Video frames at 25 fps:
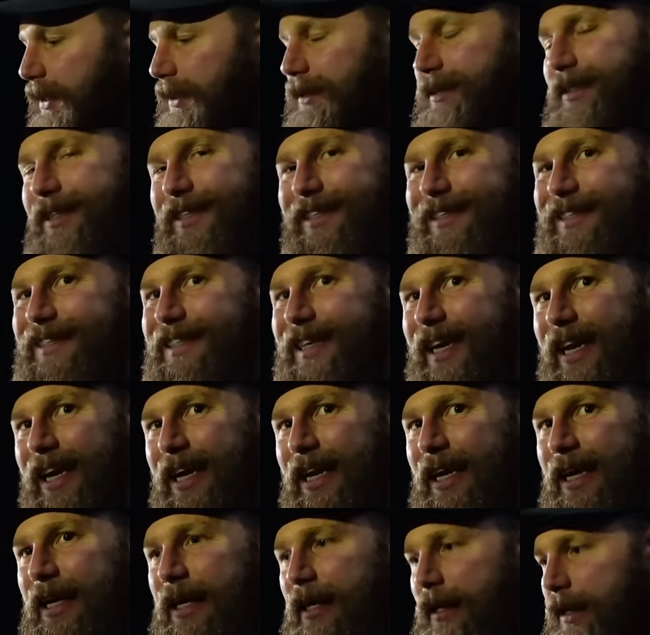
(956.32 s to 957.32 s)
to
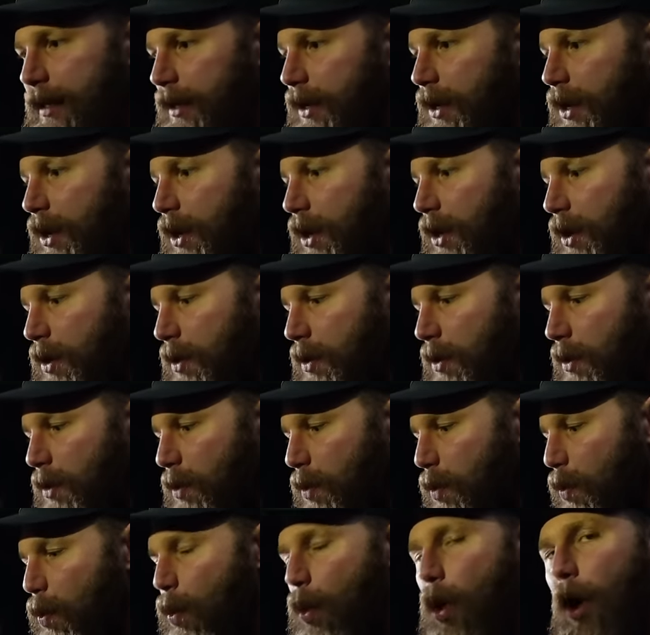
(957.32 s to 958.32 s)
see
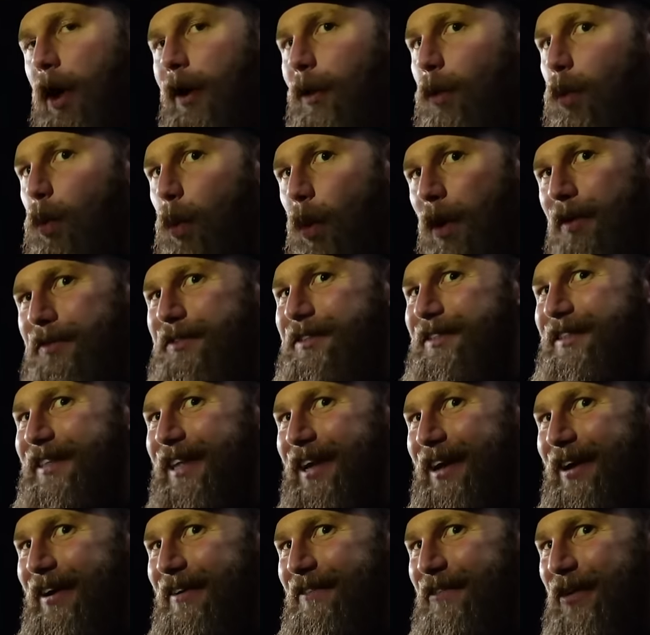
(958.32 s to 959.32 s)
why one
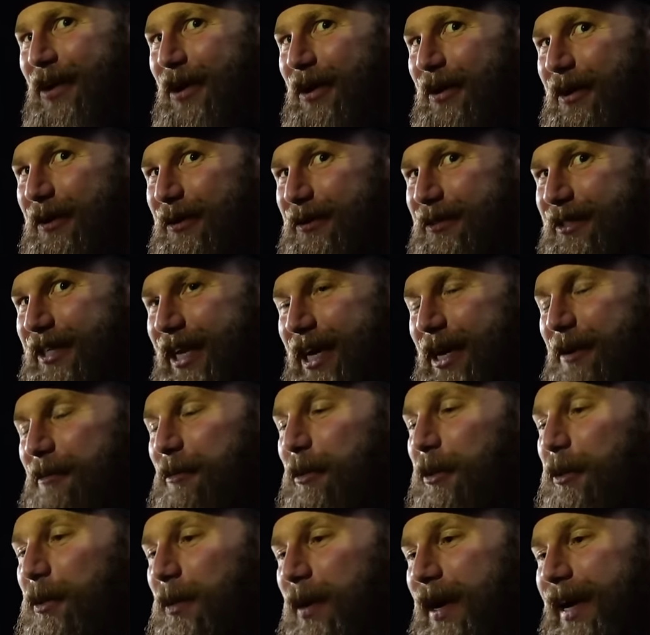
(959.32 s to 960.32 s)
Ovano
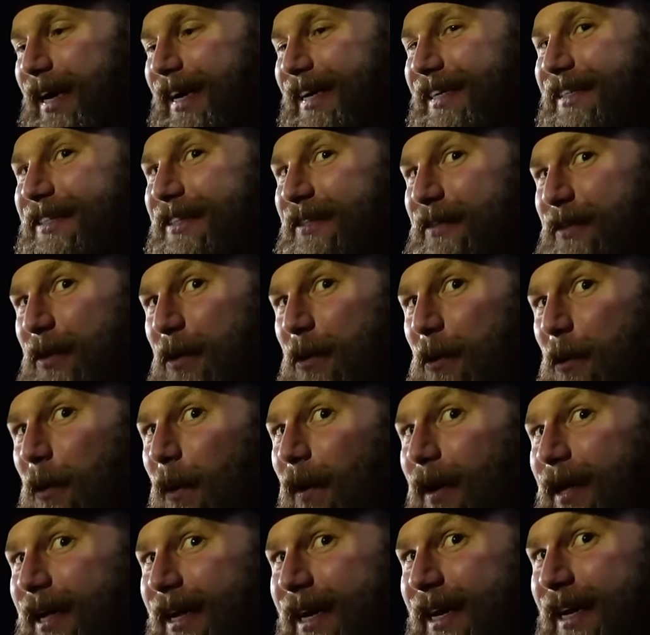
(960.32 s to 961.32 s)
table isn't
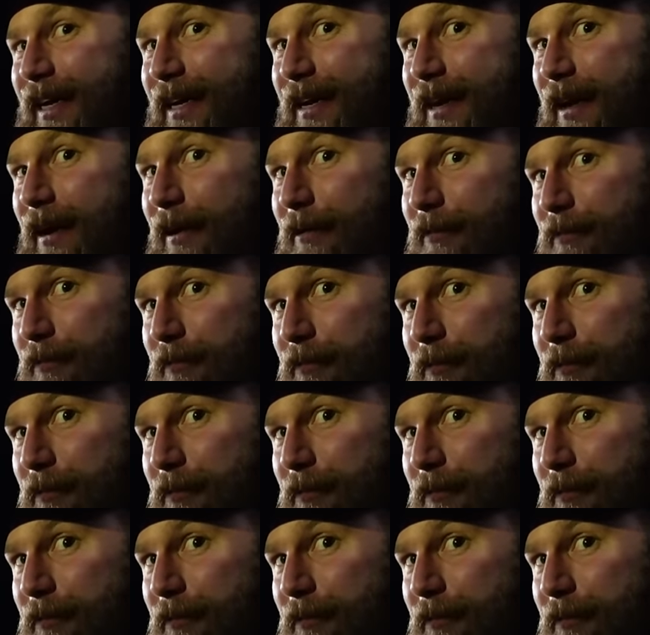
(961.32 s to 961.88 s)
quite enough.